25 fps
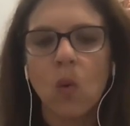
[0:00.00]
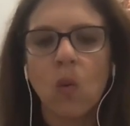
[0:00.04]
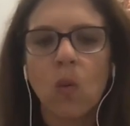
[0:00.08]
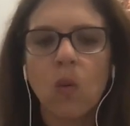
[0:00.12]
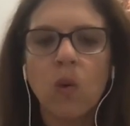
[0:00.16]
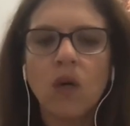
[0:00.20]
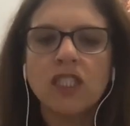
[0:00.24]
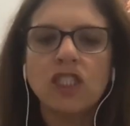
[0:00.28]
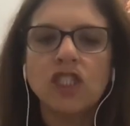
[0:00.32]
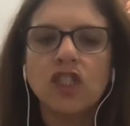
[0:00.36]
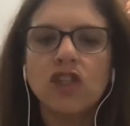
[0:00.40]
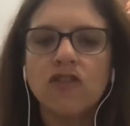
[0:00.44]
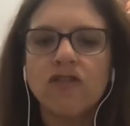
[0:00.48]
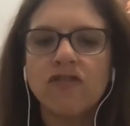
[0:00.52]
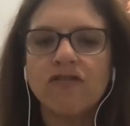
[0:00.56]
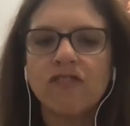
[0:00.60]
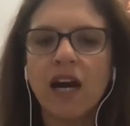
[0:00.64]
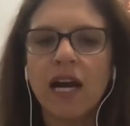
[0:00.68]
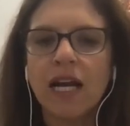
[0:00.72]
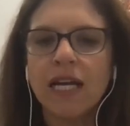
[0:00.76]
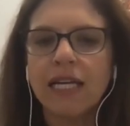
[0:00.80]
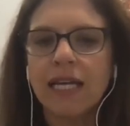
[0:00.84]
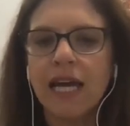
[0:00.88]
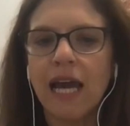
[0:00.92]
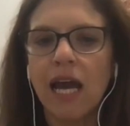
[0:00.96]
what you
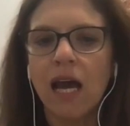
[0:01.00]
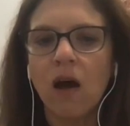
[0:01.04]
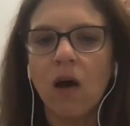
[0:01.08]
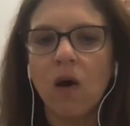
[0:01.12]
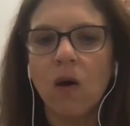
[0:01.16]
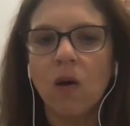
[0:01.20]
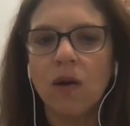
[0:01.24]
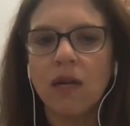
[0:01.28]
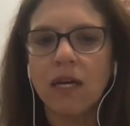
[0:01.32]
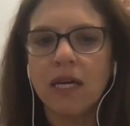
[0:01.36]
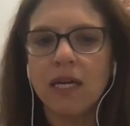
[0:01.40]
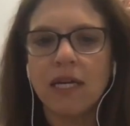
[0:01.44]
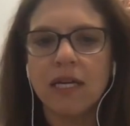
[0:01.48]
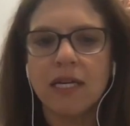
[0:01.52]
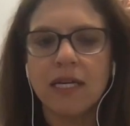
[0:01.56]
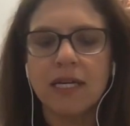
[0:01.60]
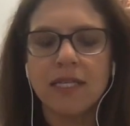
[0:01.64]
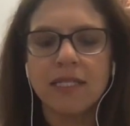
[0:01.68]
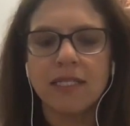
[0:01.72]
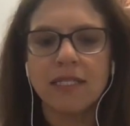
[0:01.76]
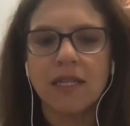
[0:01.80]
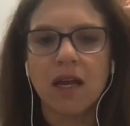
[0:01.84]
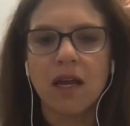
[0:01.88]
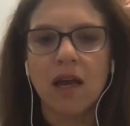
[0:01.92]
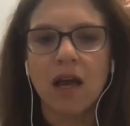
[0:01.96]
find out
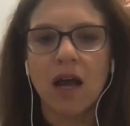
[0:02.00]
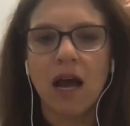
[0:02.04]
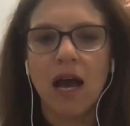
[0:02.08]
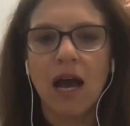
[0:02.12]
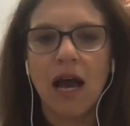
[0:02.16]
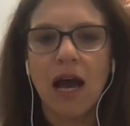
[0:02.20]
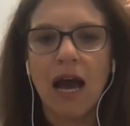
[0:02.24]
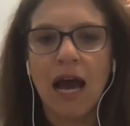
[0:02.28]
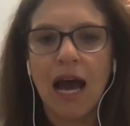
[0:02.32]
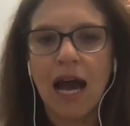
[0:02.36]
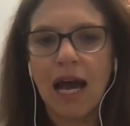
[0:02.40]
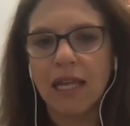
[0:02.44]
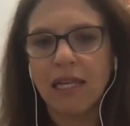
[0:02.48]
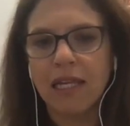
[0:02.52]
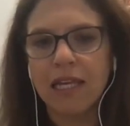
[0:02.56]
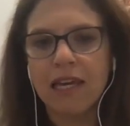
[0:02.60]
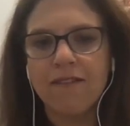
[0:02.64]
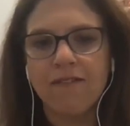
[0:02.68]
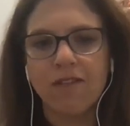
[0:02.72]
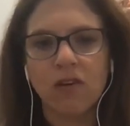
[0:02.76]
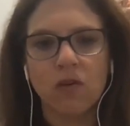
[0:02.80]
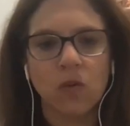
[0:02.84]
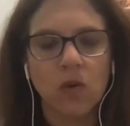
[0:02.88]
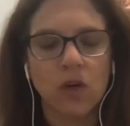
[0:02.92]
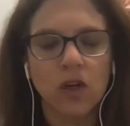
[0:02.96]
is I leave
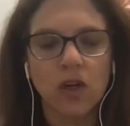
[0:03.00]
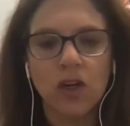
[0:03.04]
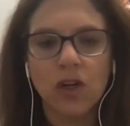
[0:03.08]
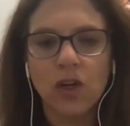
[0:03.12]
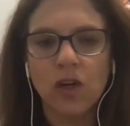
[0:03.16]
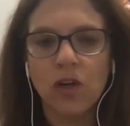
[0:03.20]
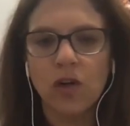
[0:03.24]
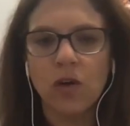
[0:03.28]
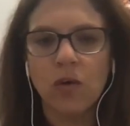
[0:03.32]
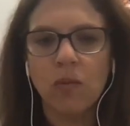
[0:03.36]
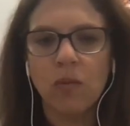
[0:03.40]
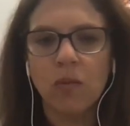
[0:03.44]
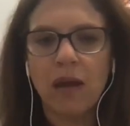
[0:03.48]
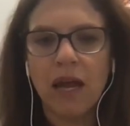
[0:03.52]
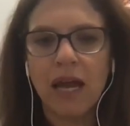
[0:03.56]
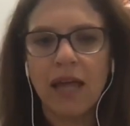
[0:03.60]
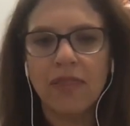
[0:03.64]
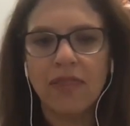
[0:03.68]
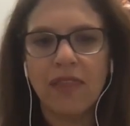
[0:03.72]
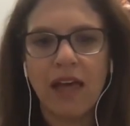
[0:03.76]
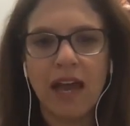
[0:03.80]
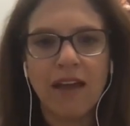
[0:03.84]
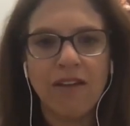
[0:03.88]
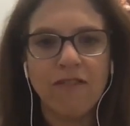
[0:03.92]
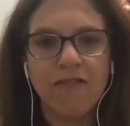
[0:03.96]
a room and
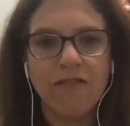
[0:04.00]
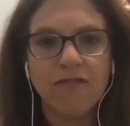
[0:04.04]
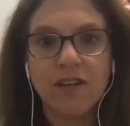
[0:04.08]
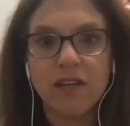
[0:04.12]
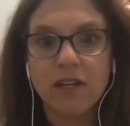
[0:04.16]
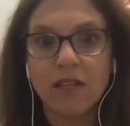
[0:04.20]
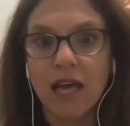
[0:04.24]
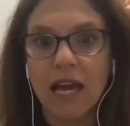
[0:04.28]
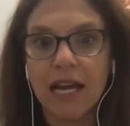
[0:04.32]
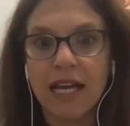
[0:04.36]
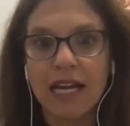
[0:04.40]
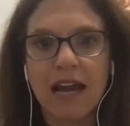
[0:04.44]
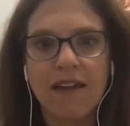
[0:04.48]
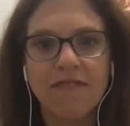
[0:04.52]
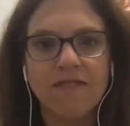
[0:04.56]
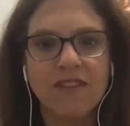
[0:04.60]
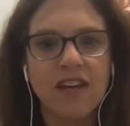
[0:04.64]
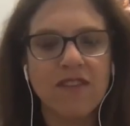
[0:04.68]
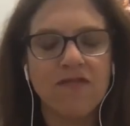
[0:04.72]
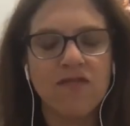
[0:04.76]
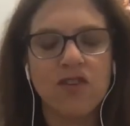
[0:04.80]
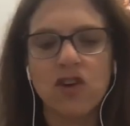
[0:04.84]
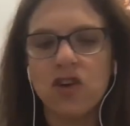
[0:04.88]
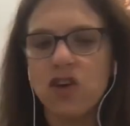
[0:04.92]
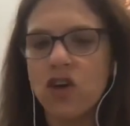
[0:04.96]
they feel like I've
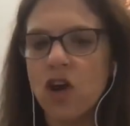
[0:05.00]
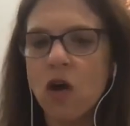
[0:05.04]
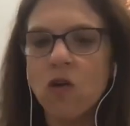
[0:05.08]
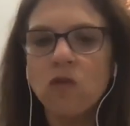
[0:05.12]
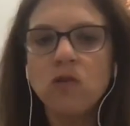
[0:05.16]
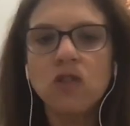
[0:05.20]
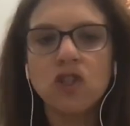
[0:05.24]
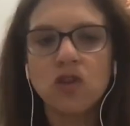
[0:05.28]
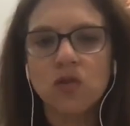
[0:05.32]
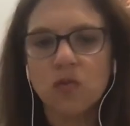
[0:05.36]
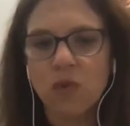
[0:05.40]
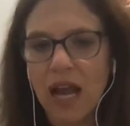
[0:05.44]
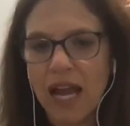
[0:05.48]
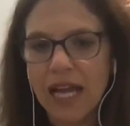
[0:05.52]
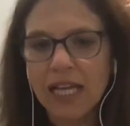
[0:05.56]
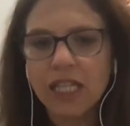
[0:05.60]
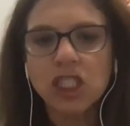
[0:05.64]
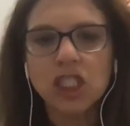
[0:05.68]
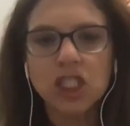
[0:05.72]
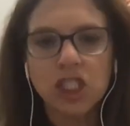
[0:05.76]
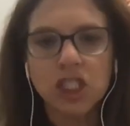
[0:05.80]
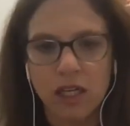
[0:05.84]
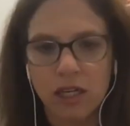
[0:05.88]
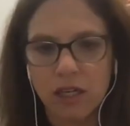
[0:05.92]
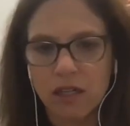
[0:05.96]
given no
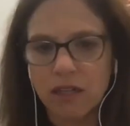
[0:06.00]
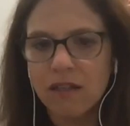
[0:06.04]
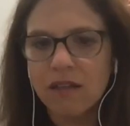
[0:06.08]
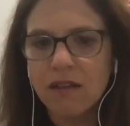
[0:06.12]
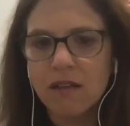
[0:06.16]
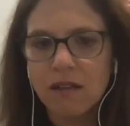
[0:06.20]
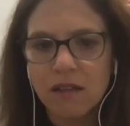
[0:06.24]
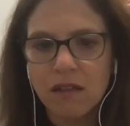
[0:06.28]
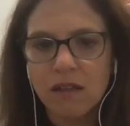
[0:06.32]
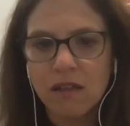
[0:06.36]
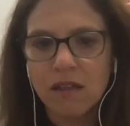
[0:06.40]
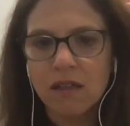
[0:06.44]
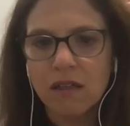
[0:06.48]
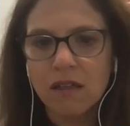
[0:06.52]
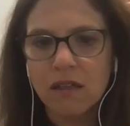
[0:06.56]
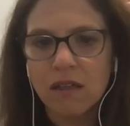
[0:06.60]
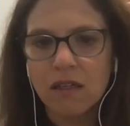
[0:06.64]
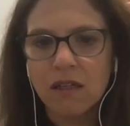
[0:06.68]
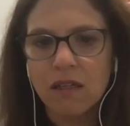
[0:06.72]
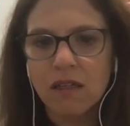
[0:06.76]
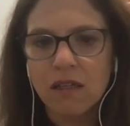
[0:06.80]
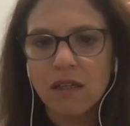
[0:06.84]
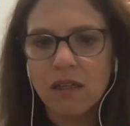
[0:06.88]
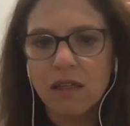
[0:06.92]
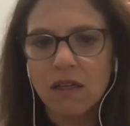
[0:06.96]
direction
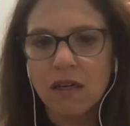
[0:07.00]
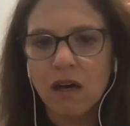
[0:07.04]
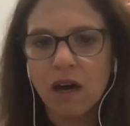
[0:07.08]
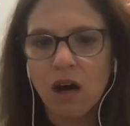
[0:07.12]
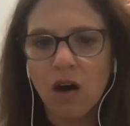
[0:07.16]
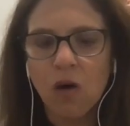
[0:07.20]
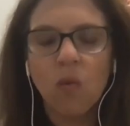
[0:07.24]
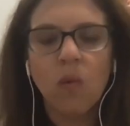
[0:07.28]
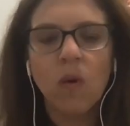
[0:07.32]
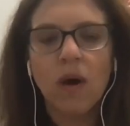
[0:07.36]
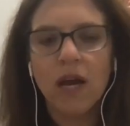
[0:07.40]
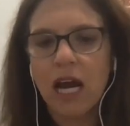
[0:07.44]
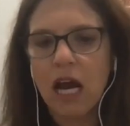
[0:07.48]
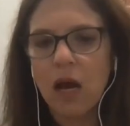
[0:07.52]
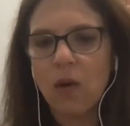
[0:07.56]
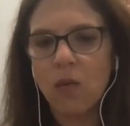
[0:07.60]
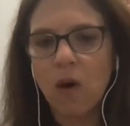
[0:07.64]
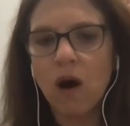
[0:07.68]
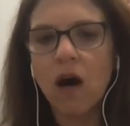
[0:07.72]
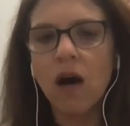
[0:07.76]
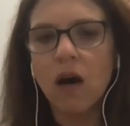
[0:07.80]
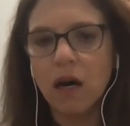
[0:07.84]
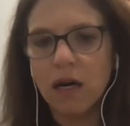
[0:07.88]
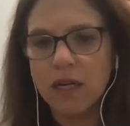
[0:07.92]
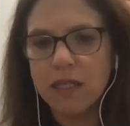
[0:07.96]
on what I
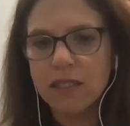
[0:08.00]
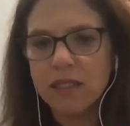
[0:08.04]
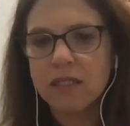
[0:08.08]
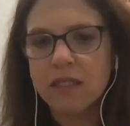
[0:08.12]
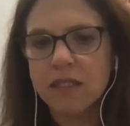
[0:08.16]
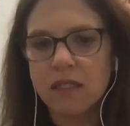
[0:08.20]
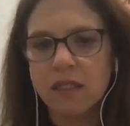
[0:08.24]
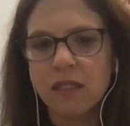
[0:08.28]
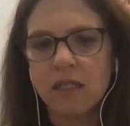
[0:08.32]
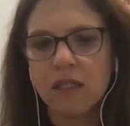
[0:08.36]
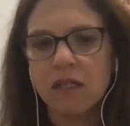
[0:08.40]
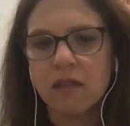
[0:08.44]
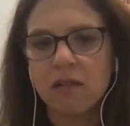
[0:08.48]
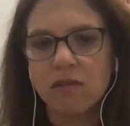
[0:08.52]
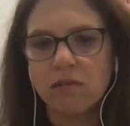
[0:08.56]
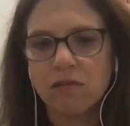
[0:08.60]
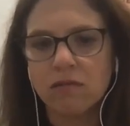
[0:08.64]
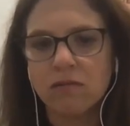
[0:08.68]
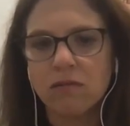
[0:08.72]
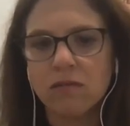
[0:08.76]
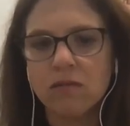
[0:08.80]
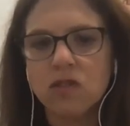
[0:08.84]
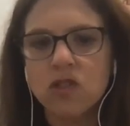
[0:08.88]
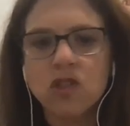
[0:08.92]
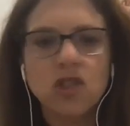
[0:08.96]
want.
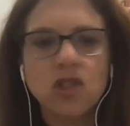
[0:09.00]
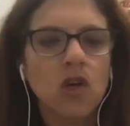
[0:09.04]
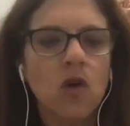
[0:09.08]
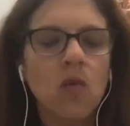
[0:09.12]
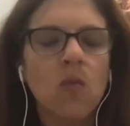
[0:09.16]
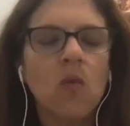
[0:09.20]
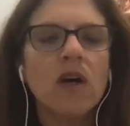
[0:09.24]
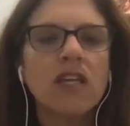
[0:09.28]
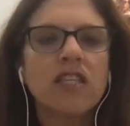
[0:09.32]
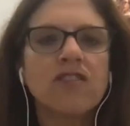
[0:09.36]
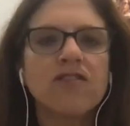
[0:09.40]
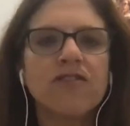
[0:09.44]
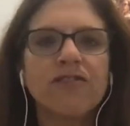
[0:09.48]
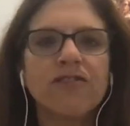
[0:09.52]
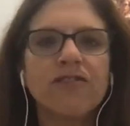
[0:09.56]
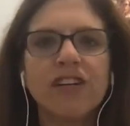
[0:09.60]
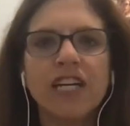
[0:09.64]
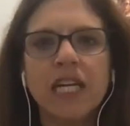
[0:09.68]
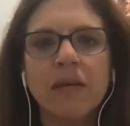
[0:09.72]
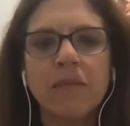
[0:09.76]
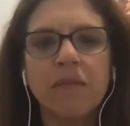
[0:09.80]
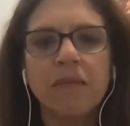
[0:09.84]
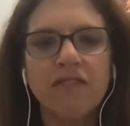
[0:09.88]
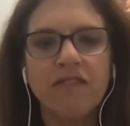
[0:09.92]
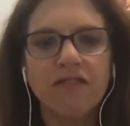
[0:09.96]
So what's
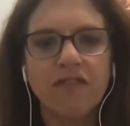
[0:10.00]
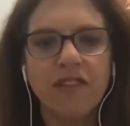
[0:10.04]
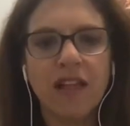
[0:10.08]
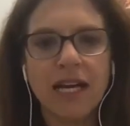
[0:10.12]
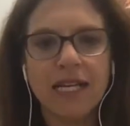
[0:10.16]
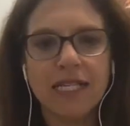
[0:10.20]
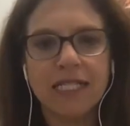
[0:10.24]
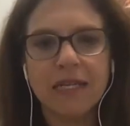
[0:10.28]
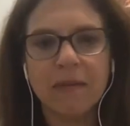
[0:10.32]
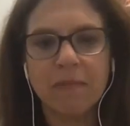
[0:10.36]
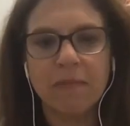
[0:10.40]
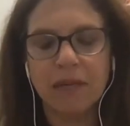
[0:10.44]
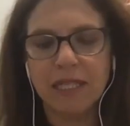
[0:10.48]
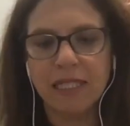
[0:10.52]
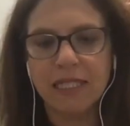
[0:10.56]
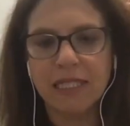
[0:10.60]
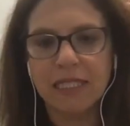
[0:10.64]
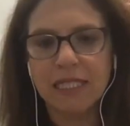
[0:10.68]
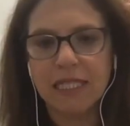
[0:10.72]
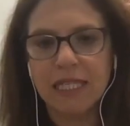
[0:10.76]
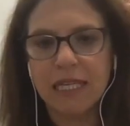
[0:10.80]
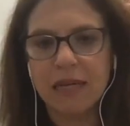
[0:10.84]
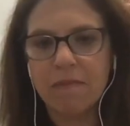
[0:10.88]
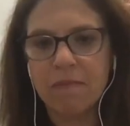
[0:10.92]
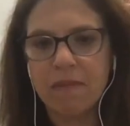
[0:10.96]
freedom and flexibility
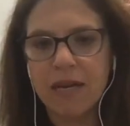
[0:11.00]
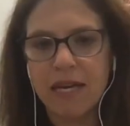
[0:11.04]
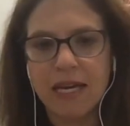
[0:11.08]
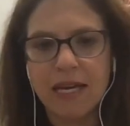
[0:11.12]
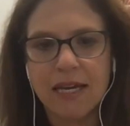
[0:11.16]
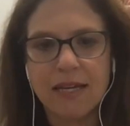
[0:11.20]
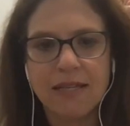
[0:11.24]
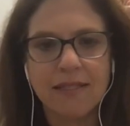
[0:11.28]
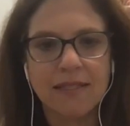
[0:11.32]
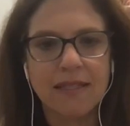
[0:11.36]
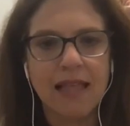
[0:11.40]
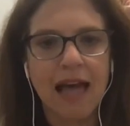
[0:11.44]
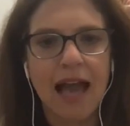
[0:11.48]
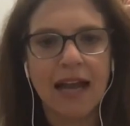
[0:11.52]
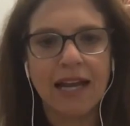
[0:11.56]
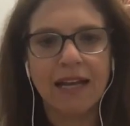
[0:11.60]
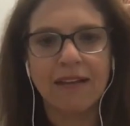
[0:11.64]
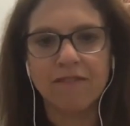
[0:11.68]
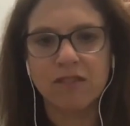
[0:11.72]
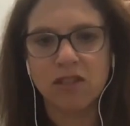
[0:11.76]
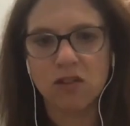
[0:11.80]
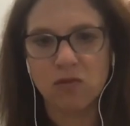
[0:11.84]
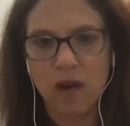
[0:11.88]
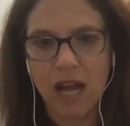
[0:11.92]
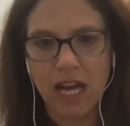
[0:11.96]
to me is lack of
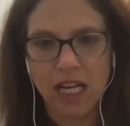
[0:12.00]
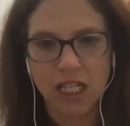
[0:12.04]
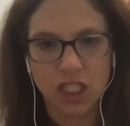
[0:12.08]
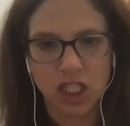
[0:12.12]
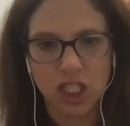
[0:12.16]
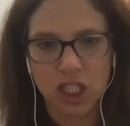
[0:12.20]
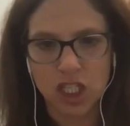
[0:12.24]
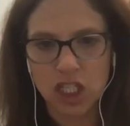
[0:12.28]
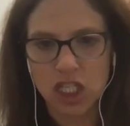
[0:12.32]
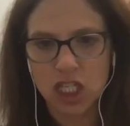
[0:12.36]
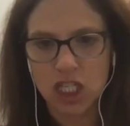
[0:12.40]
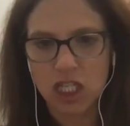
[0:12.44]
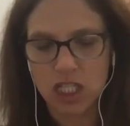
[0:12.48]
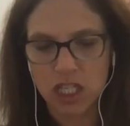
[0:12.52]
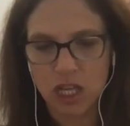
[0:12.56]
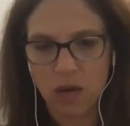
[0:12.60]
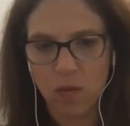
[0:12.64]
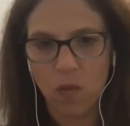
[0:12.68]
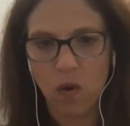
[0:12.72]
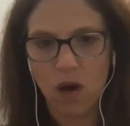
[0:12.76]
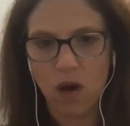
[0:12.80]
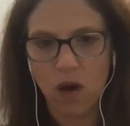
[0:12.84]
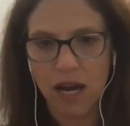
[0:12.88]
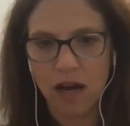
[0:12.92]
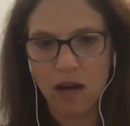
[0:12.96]
direction to
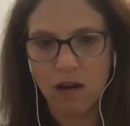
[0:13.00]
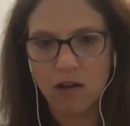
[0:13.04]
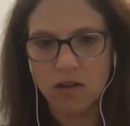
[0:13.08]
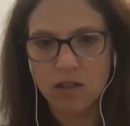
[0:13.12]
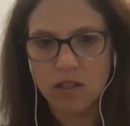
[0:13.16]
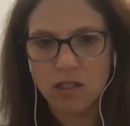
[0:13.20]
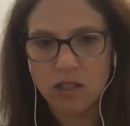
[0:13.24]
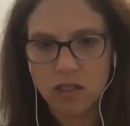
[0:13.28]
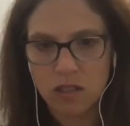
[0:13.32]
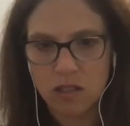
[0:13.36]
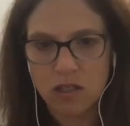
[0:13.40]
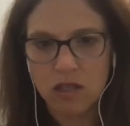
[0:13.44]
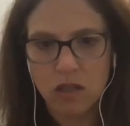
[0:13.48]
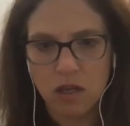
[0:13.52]
someone else.